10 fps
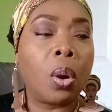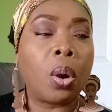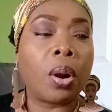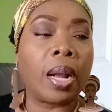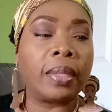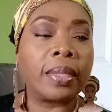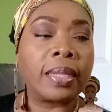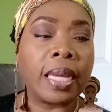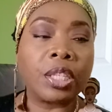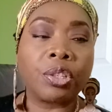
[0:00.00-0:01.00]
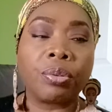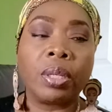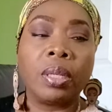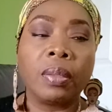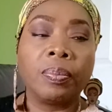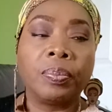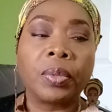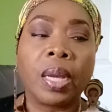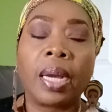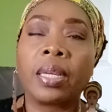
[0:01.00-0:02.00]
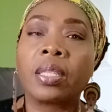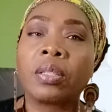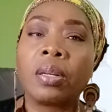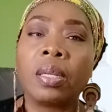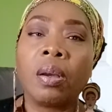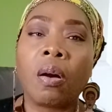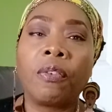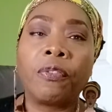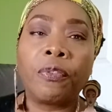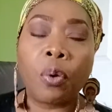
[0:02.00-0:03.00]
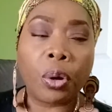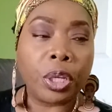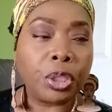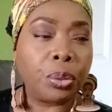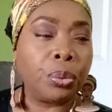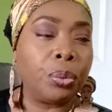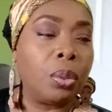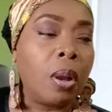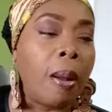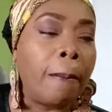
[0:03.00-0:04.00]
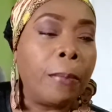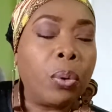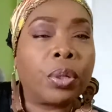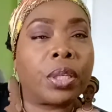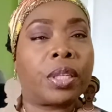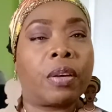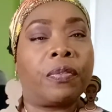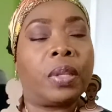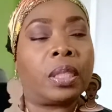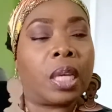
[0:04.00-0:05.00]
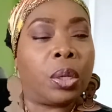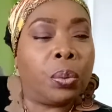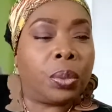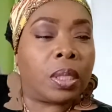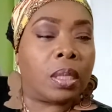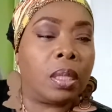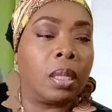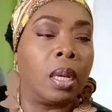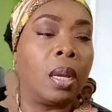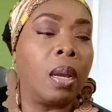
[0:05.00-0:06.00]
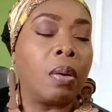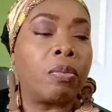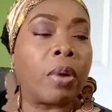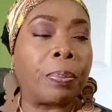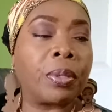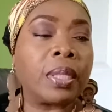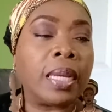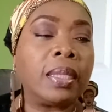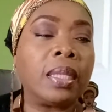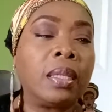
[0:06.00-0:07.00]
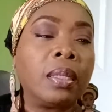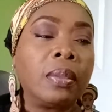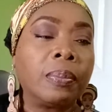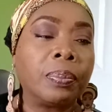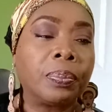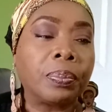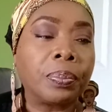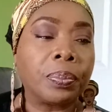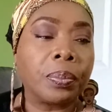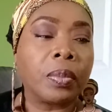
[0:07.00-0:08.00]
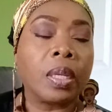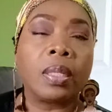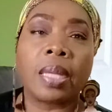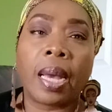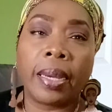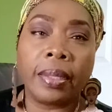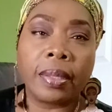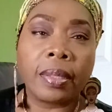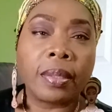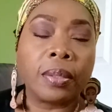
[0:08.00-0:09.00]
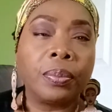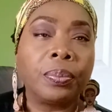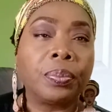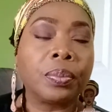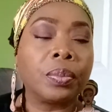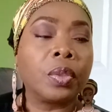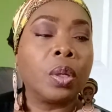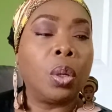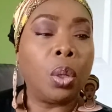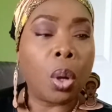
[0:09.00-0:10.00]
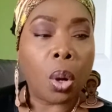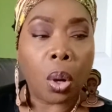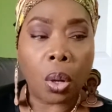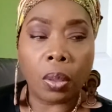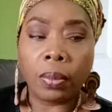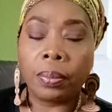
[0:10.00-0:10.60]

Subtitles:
Our ancestry had a study of 42 books of the Tehuti, representing science, law,